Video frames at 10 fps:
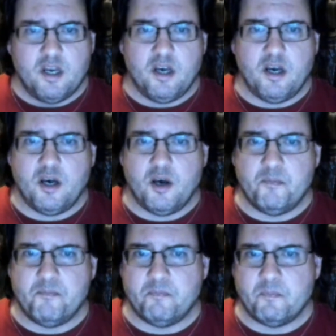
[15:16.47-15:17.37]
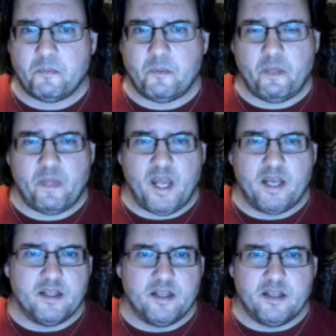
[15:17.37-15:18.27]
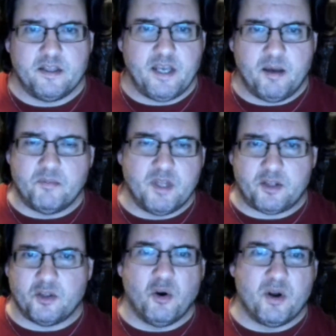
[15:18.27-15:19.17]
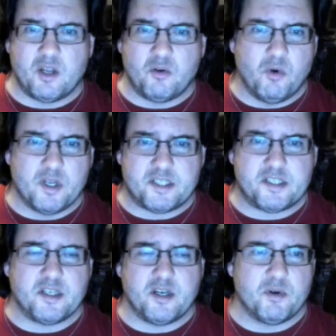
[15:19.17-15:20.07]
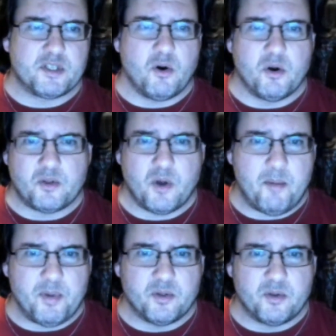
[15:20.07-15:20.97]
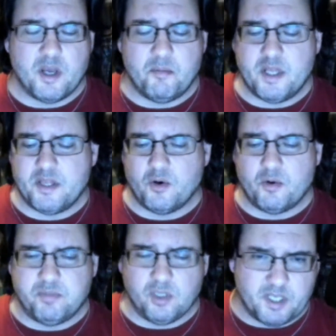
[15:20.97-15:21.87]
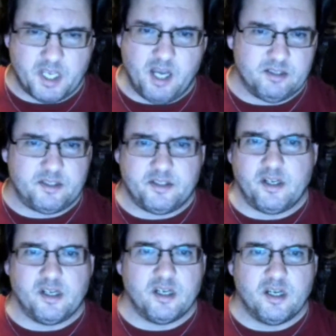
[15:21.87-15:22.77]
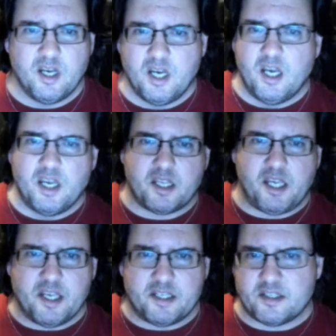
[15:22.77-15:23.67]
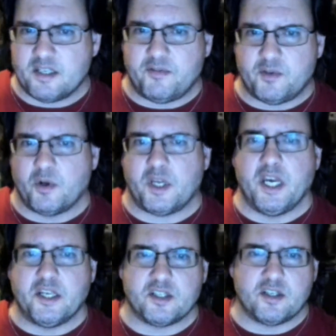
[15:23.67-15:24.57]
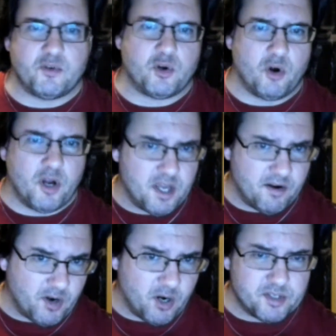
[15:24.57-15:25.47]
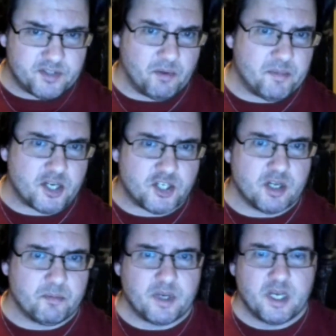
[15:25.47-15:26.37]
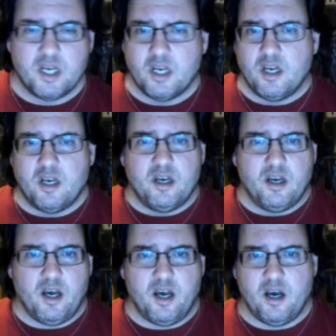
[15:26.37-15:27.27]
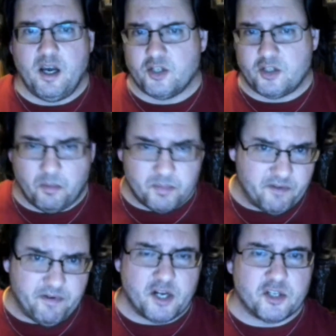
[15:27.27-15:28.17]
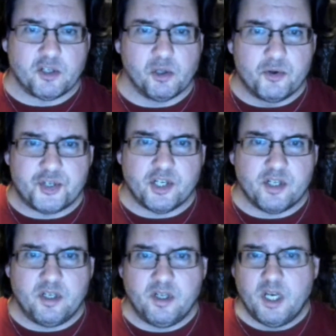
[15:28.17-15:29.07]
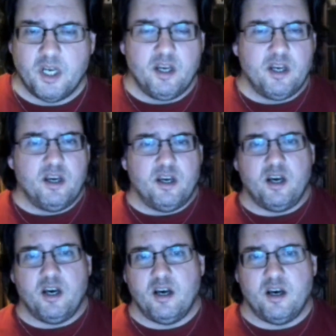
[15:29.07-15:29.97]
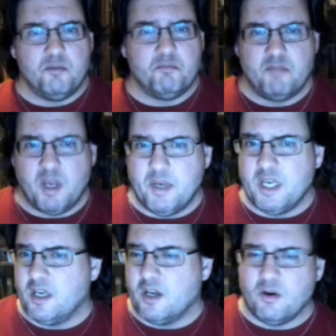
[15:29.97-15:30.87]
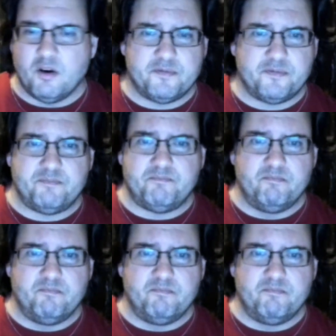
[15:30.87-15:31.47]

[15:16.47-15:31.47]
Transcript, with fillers: um, them not knowing what's uh, what's going to happen to them, and they're pulling out uh, cases after cases of coronavirus from that ship. Uh, I just hope they find a solution. Uh, maybe you know if